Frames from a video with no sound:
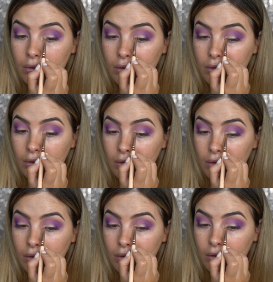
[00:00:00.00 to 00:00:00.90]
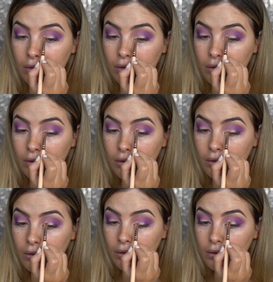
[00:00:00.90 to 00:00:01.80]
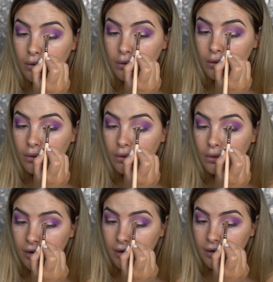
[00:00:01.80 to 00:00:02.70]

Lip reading: We're going to carve out my mobile lid.